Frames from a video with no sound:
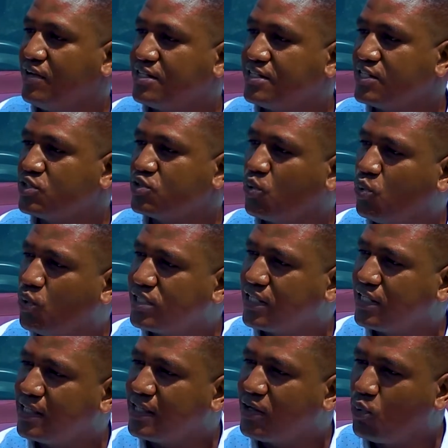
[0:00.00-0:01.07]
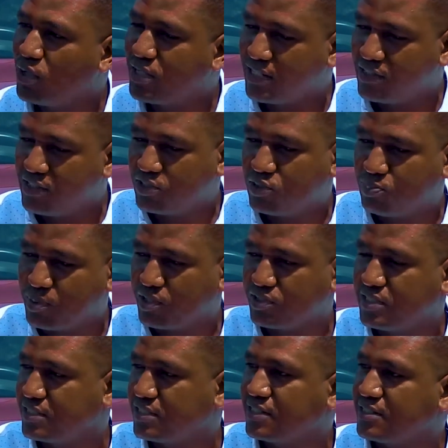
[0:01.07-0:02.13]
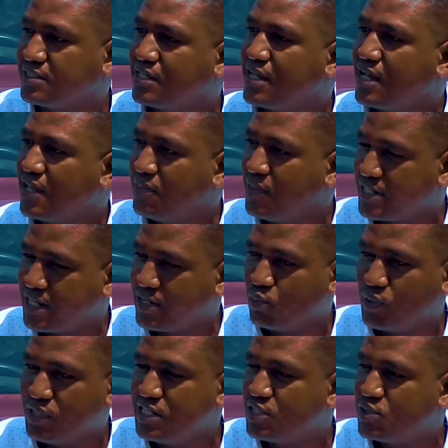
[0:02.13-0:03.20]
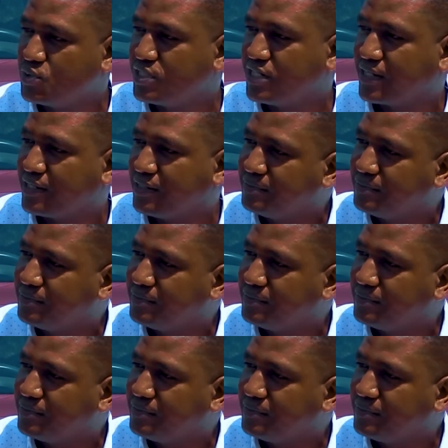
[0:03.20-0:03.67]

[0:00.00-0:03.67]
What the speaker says: it is. What are these processes that we need to take?